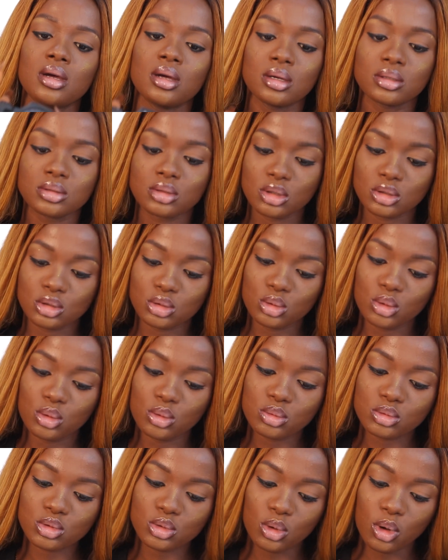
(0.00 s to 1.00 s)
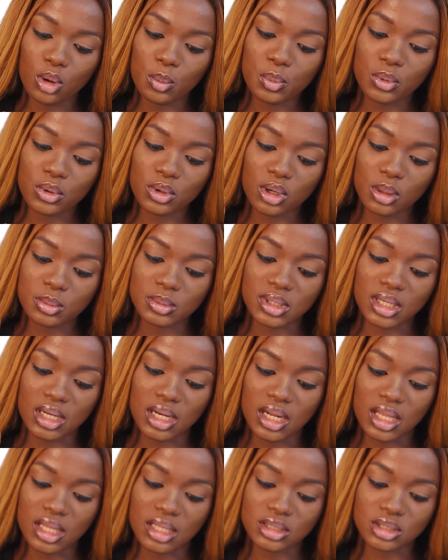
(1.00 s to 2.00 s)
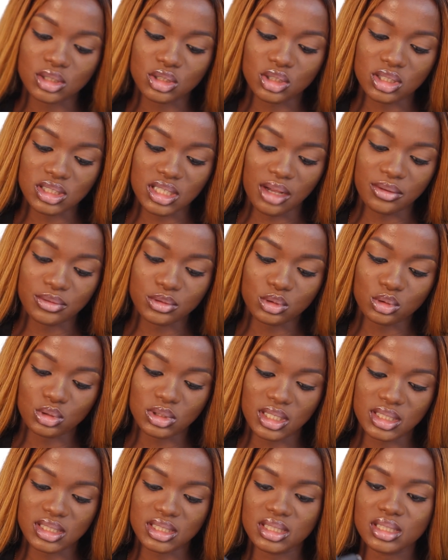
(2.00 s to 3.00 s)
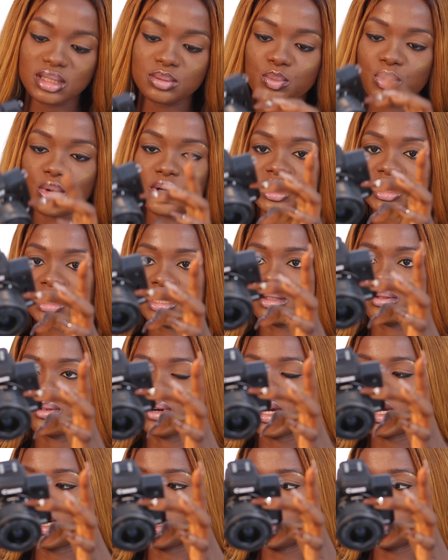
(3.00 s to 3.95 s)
So to open up the lens, you just have to, there's this button right